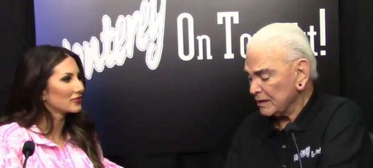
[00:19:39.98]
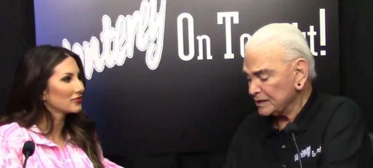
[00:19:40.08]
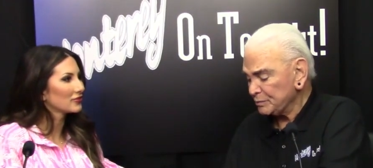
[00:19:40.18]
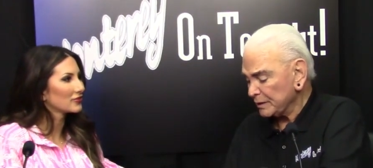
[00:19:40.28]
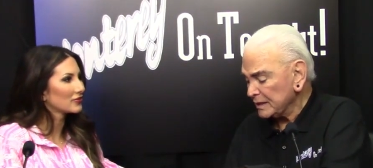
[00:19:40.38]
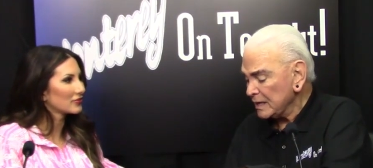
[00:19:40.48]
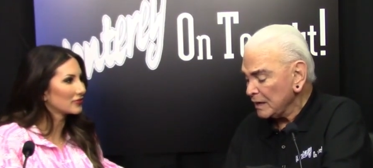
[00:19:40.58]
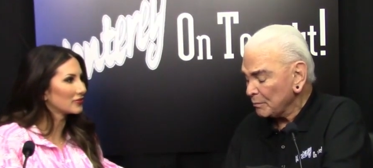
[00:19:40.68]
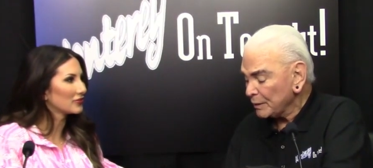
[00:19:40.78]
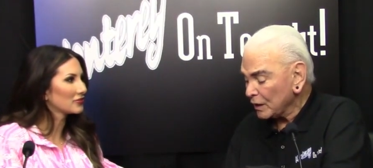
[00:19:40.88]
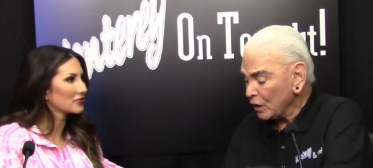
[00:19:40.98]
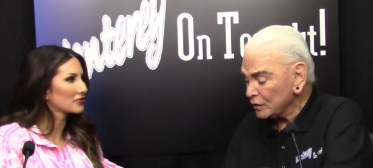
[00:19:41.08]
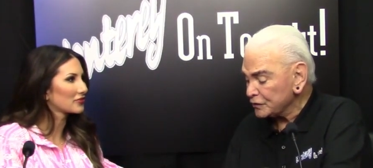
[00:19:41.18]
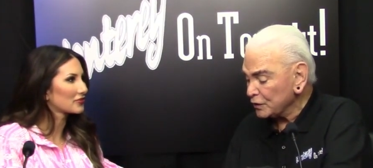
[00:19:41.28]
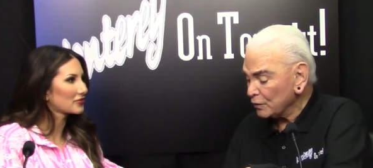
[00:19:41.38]
Speaker 1: husband, mm-hmm. but
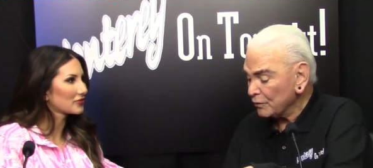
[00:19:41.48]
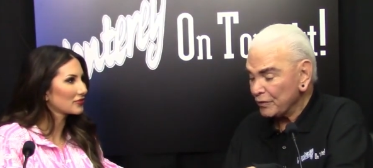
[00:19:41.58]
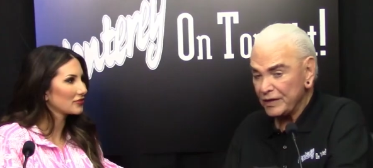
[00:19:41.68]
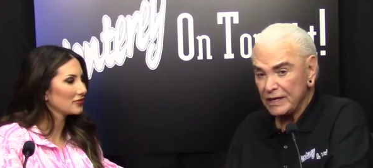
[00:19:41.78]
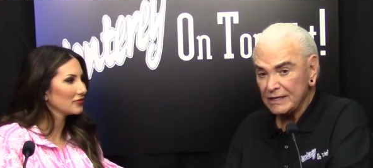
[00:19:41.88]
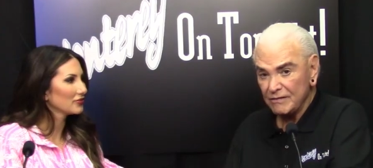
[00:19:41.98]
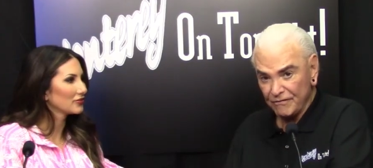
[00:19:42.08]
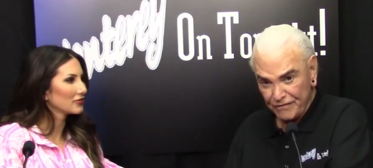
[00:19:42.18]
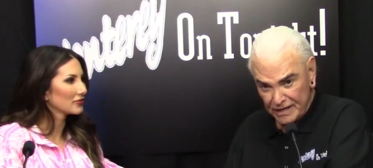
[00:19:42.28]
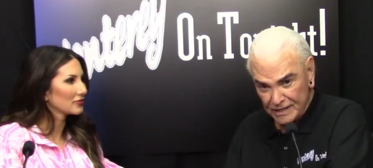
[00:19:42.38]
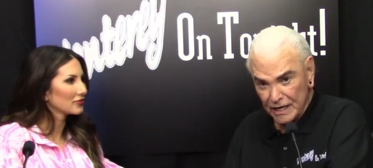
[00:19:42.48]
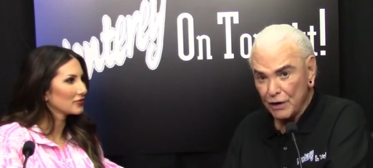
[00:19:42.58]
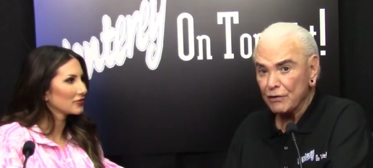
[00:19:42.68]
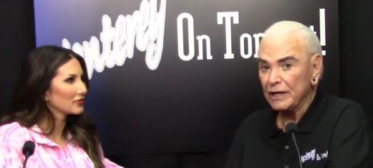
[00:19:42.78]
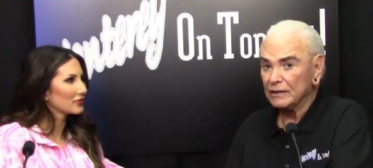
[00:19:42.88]
also the
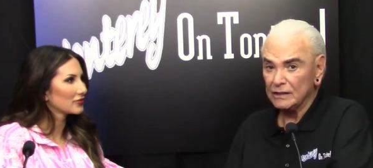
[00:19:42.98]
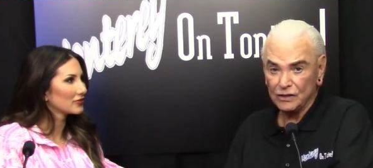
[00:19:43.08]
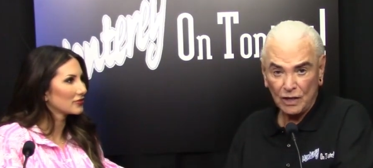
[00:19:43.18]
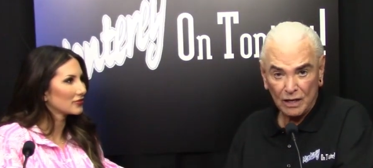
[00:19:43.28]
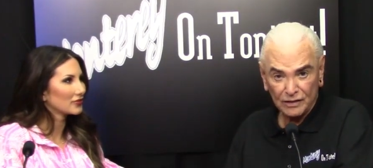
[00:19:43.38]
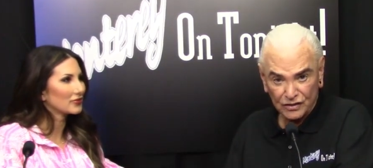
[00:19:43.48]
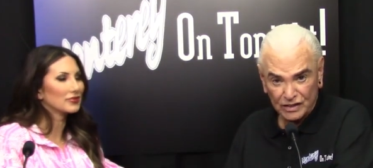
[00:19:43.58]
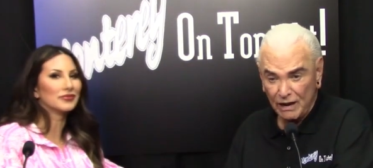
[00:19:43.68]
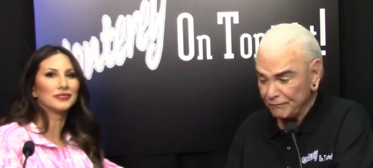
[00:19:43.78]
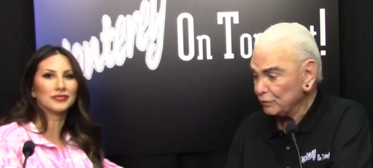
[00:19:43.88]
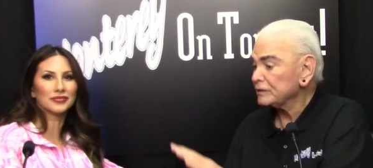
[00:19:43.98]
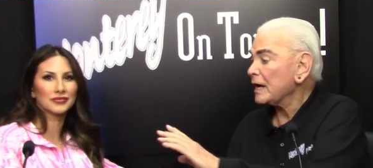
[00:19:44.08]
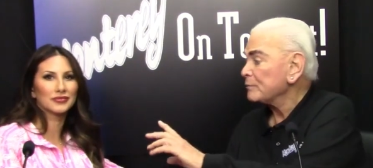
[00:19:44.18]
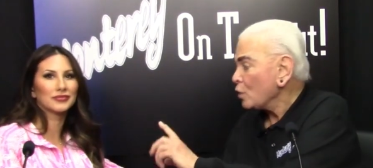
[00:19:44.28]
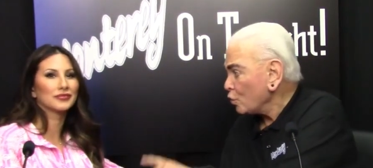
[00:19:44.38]
veterinarian that's on the staff mm-hmm. full
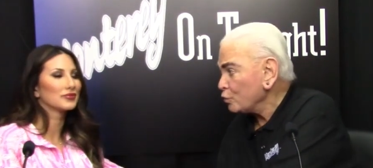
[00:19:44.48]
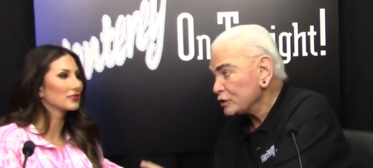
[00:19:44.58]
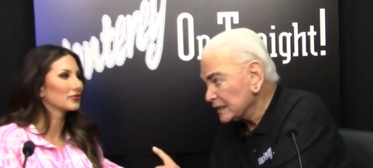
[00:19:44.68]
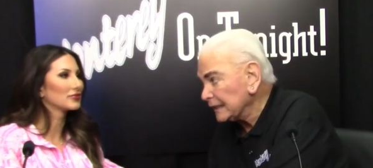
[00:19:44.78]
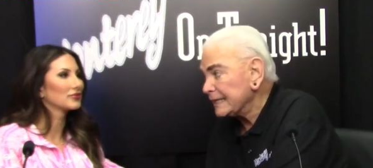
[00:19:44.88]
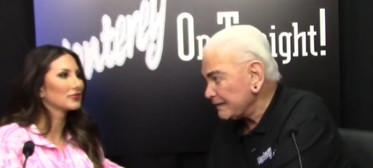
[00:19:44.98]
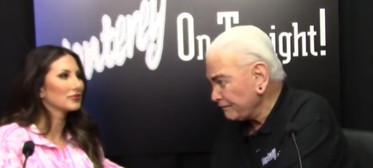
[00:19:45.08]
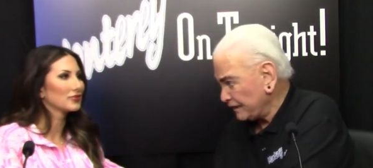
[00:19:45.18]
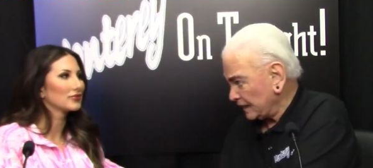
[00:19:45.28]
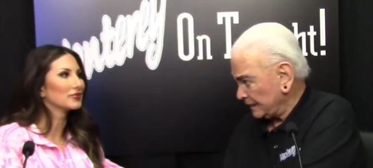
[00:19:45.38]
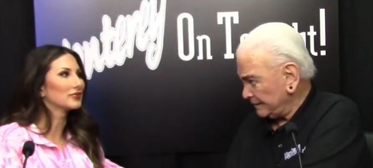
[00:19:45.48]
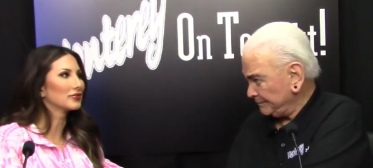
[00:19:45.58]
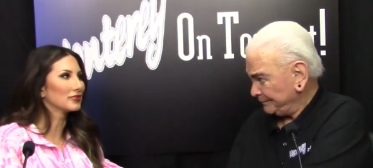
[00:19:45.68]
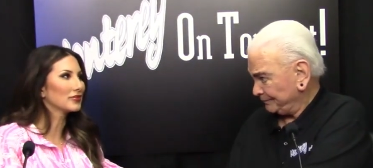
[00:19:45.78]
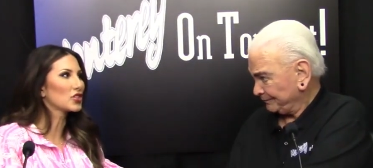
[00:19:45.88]
time who's leaving.
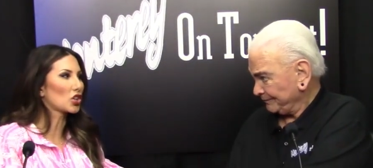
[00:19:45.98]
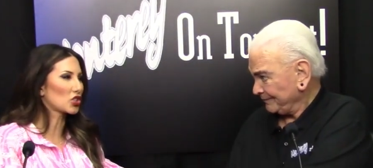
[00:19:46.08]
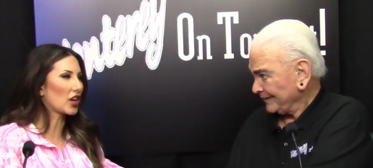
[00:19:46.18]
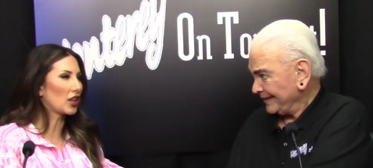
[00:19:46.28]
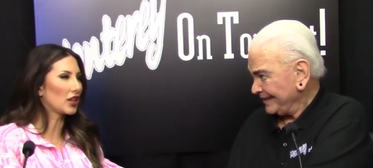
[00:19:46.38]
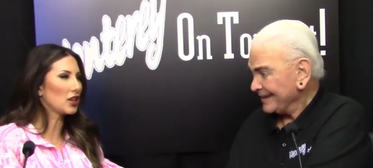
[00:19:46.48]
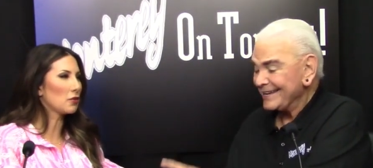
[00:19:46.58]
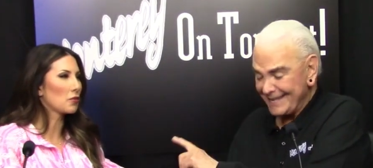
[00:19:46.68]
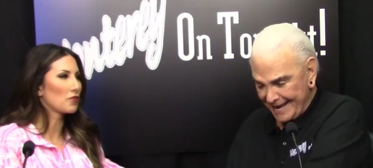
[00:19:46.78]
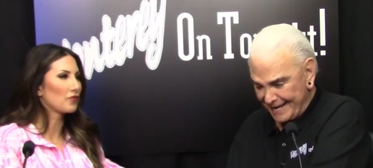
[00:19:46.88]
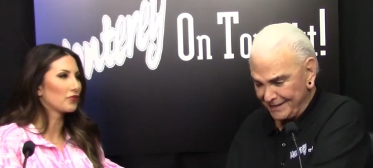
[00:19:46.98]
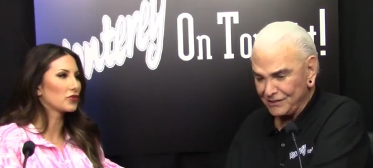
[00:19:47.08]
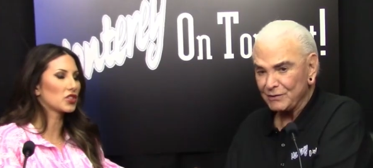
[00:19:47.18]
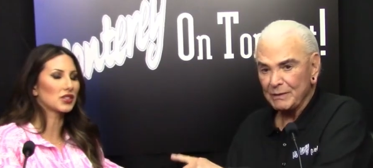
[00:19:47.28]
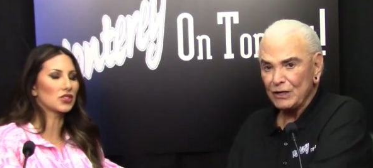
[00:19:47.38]
Mm-hmm.
Speaker 2: Dr. Kelly.
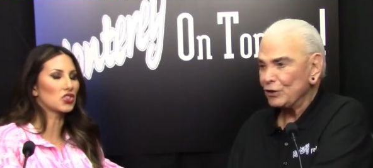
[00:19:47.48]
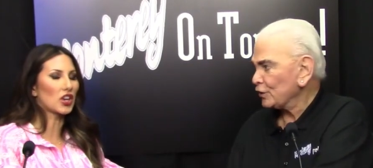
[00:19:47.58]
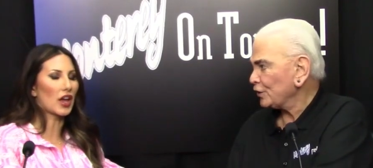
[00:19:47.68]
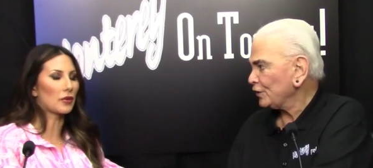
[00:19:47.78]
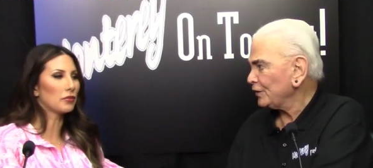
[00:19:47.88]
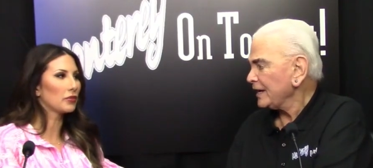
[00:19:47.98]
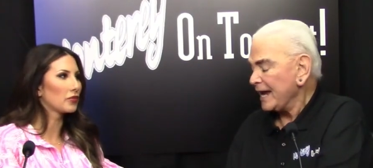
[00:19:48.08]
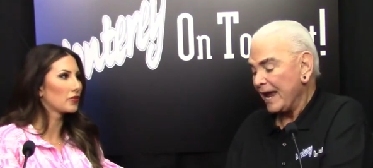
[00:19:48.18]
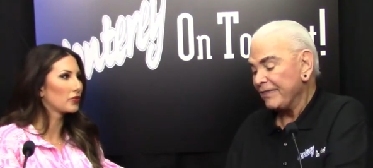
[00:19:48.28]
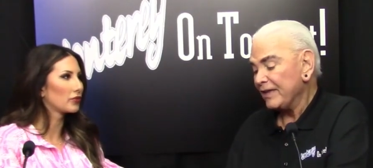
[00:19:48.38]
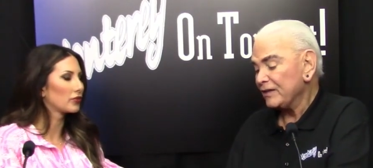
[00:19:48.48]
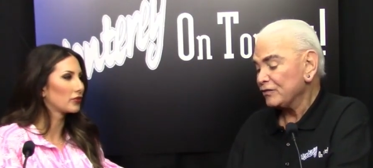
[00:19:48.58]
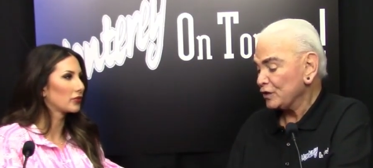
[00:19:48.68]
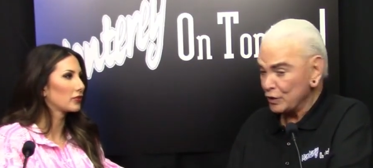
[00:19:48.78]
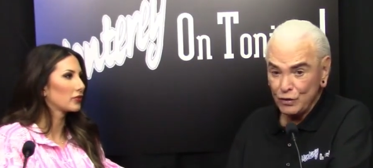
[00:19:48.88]
Speaker 1: Yes, She's I met her. Gem. And
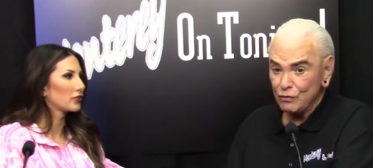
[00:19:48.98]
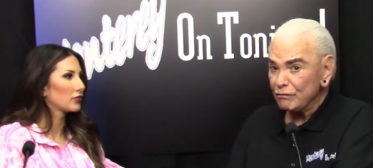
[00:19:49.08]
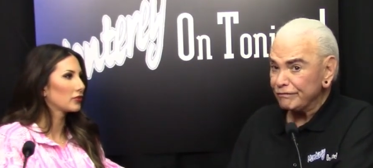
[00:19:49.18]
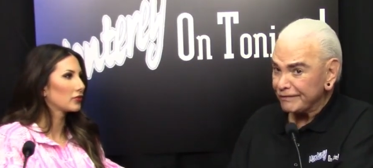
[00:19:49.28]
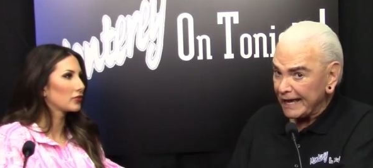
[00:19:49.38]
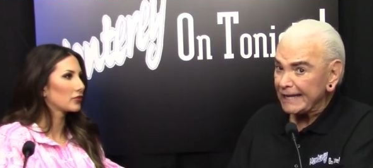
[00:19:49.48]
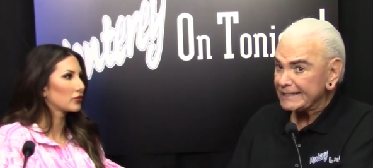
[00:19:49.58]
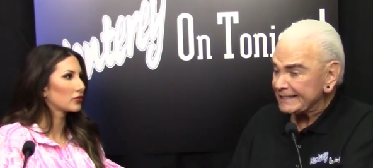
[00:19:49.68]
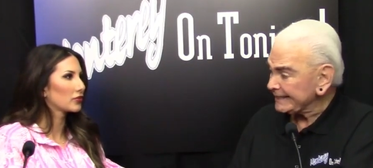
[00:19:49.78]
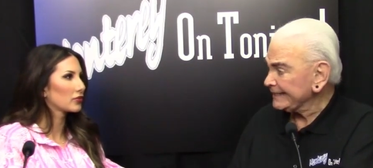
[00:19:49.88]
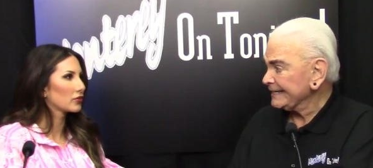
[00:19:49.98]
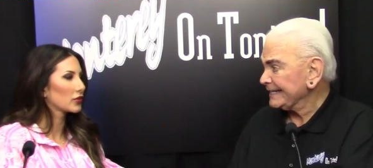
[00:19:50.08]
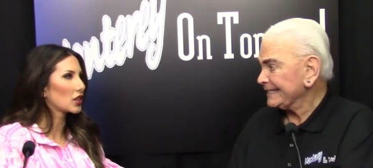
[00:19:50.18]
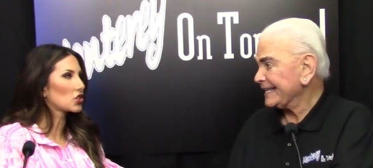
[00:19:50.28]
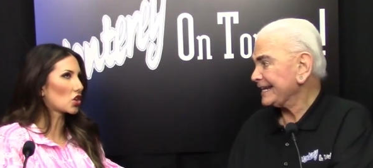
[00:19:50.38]
then the new vet
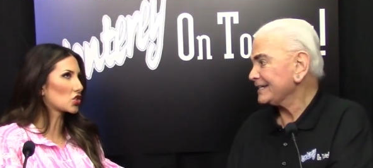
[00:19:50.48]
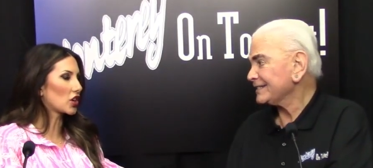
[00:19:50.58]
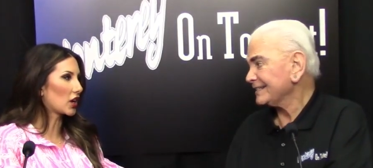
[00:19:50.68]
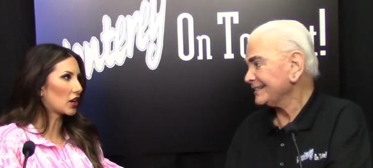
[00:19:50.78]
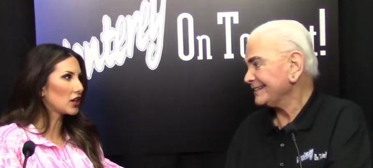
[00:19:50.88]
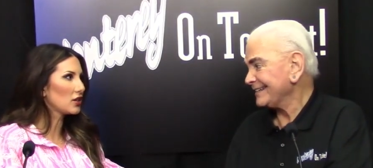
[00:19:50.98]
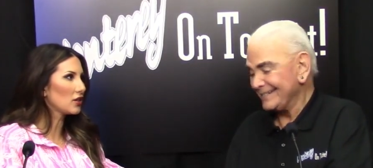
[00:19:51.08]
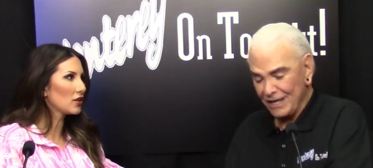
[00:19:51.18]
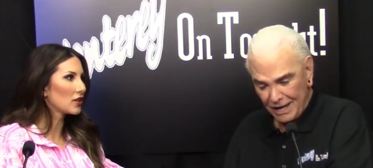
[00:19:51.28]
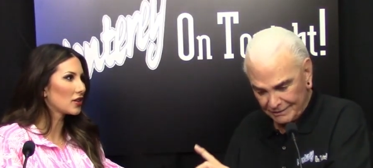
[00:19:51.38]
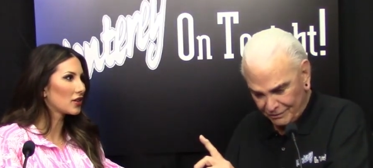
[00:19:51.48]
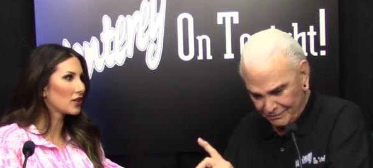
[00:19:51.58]
that Dr. Erin. Doctor,